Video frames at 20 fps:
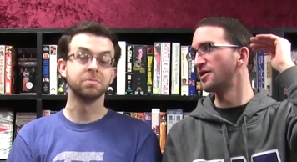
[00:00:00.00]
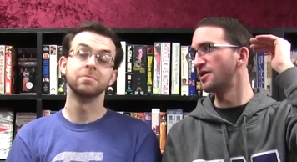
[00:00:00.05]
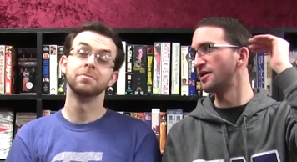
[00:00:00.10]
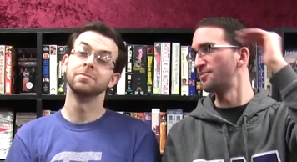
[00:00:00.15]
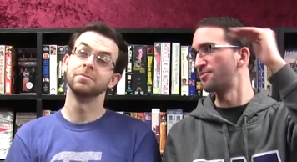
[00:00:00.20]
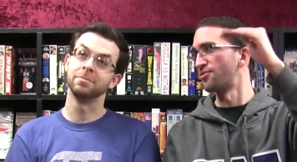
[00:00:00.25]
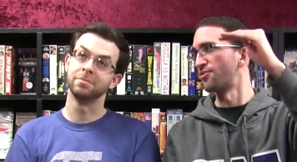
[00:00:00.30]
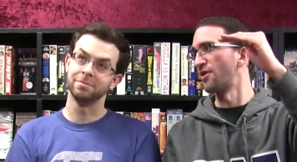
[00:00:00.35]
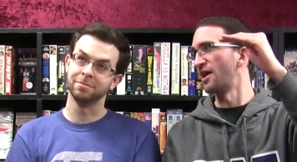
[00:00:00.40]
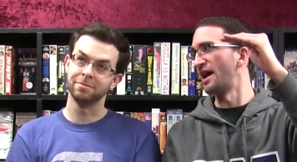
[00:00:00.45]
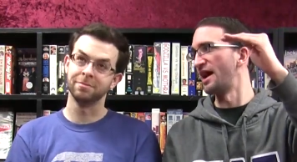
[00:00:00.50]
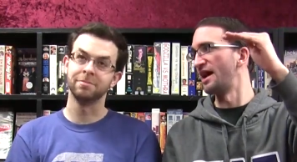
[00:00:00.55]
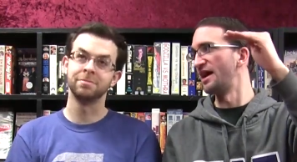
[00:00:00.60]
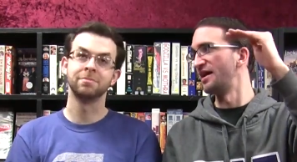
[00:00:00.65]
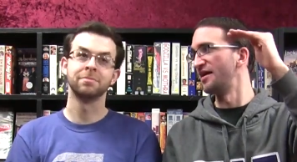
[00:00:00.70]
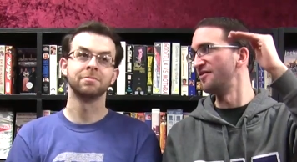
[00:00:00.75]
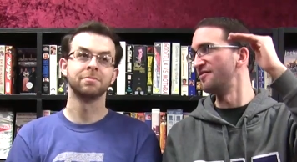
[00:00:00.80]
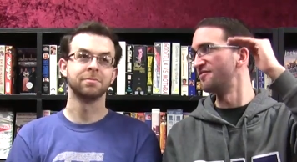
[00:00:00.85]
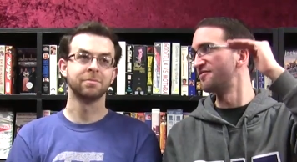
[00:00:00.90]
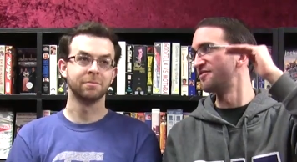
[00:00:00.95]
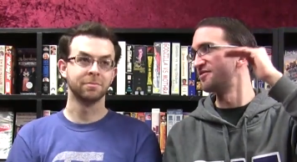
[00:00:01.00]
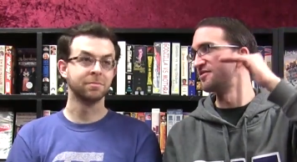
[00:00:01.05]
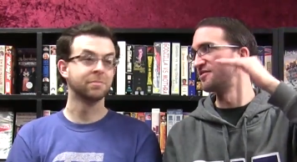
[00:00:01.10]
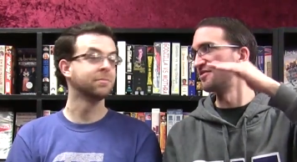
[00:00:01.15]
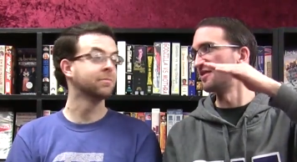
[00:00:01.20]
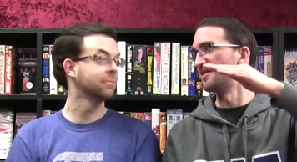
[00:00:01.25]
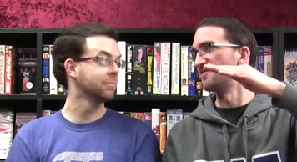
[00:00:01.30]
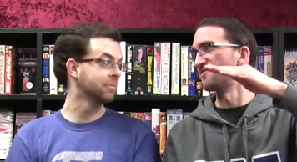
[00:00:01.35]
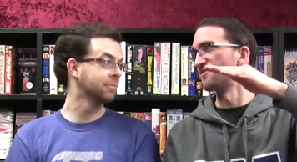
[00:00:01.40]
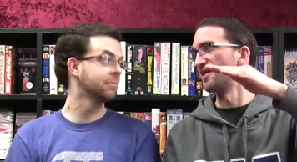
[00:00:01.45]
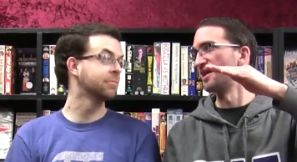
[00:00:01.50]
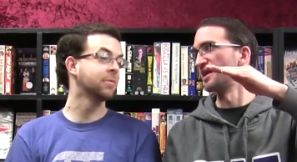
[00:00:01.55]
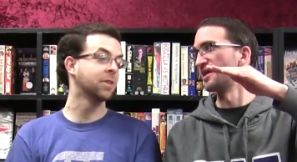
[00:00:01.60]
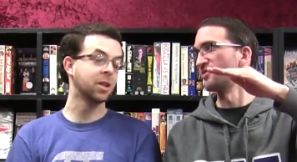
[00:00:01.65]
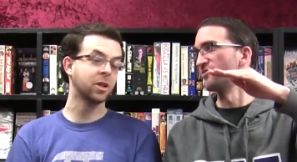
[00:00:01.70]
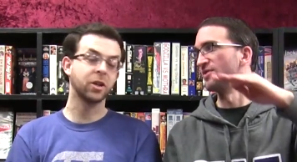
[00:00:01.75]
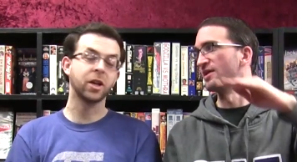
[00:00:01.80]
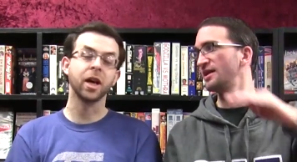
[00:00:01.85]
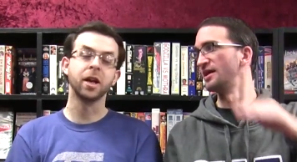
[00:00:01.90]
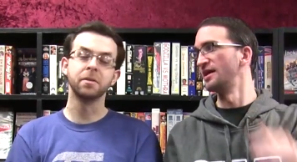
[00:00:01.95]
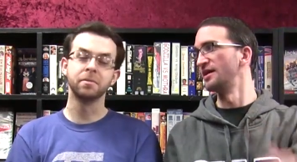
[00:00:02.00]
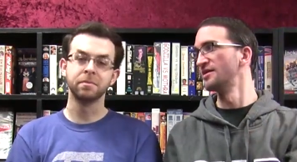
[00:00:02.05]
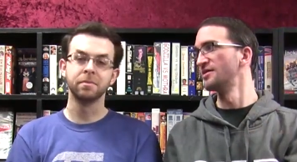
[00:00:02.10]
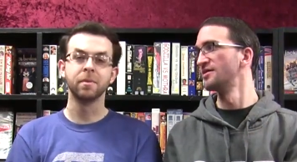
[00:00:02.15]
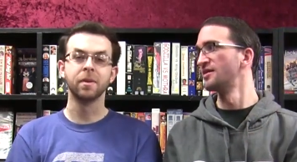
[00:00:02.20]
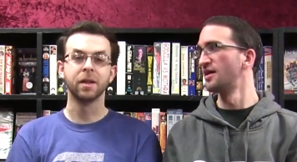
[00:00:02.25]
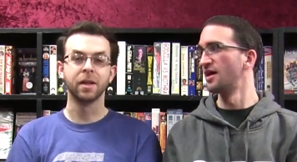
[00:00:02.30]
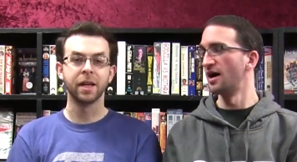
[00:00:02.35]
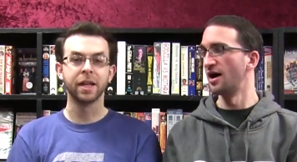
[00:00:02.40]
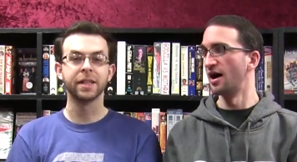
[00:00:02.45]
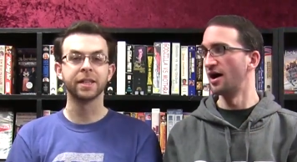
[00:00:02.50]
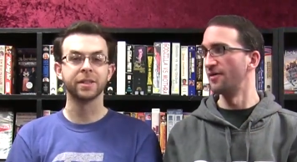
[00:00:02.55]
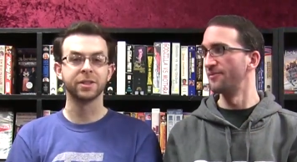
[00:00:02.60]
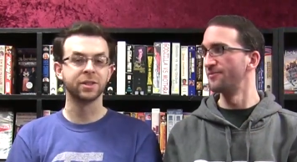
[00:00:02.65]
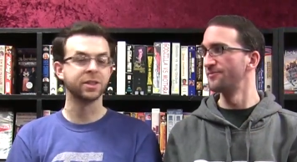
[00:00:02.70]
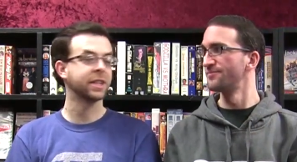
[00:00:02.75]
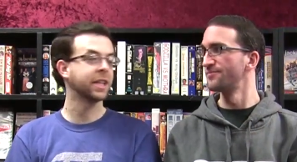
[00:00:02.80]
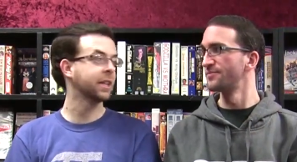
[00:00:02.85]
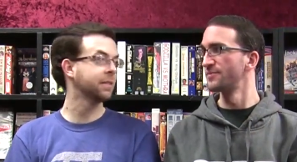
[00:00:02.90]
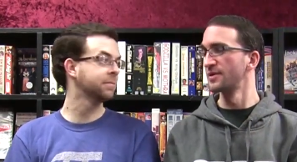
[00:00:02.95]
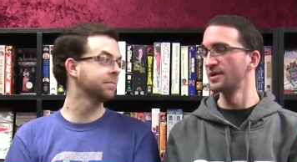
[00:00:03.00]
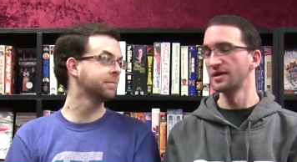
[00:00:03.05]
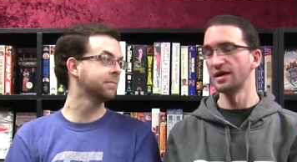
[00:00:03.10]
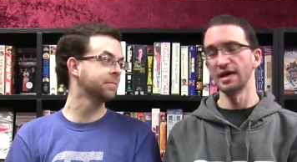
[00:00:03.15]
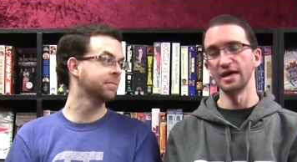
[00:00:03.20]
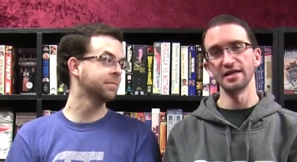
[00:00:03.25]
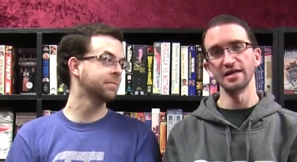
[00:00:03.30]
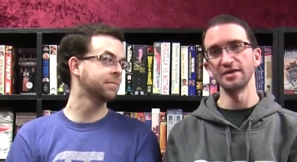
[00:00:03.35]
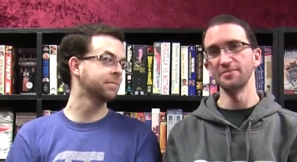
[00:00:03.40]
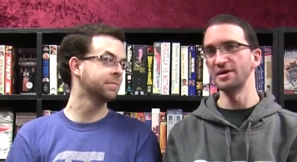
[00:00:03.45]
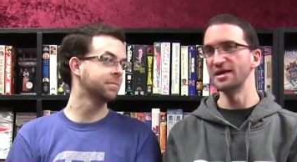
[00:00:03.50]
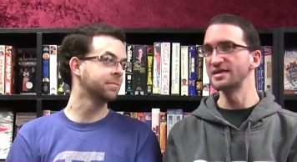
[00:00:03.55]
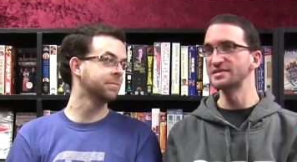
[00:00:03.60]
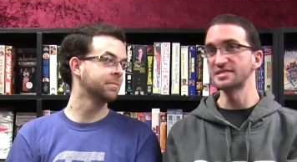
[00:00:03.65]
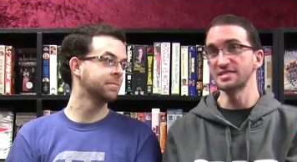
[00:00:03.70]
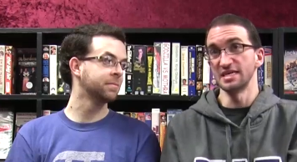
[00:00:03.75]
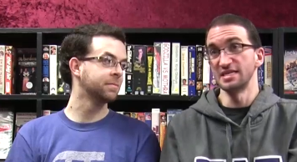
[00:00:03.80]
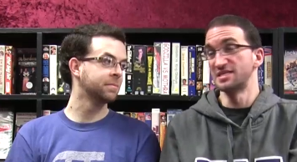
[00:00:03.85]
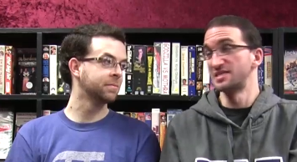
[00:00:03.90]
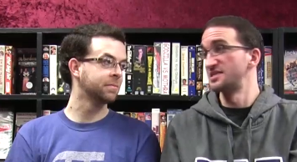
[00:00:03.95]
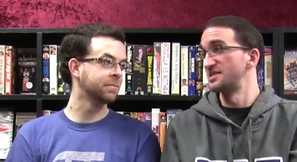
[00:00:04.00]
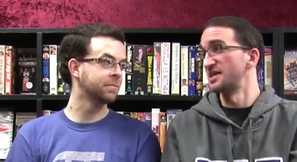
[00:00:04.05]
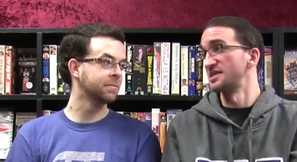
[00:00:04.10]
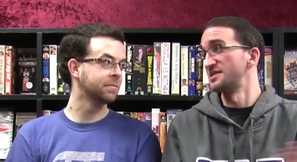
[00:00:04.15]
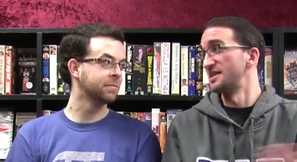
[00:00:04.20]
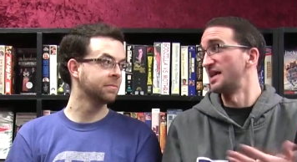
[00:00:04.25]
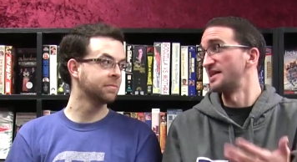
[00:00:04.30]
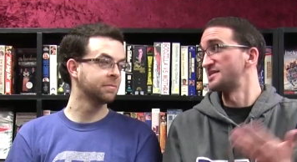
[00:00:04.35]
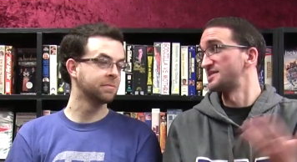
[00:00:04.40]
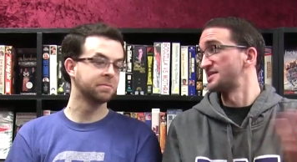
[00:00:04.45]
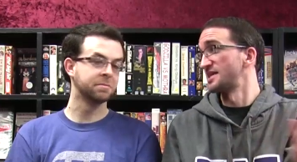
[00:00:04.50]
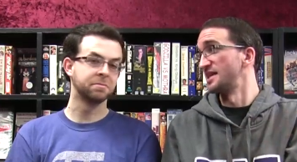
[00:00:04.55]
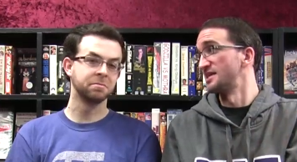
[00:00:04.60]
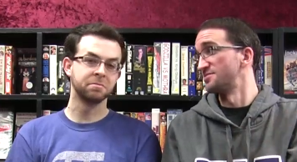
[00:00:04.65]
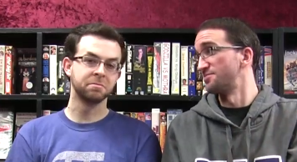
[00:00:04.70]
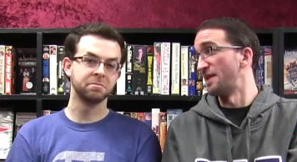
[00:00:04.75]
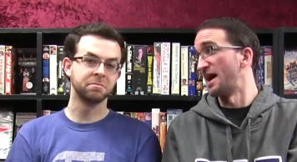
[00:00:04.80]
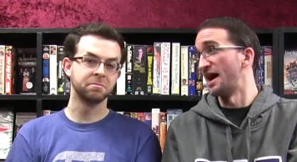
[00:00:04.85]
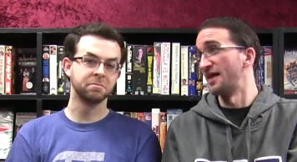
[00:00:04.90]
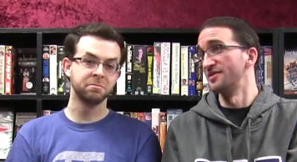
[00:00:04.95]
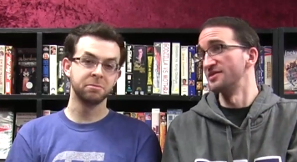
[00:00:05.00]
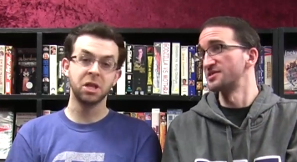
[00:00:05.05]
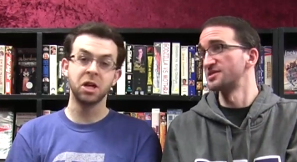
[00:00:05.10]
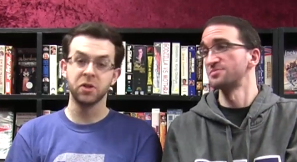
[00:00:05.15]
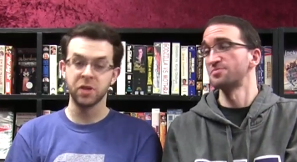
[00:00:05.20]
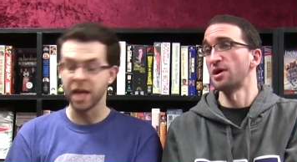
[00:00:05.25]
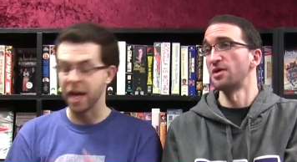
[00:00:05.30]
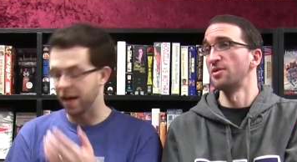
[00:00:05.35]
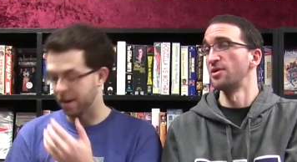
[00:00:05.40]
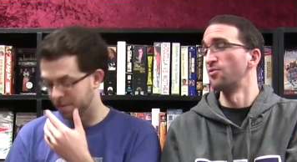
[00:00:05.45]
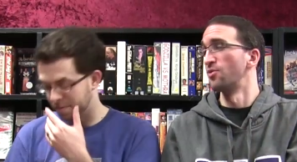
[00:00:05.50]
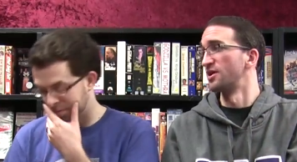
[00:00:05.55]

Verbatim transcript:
Speaker 1: mm. Brave, then Frank and okay. Lee. I can uh, see that. It, it means it's, does not to say it's bad. This no, is probably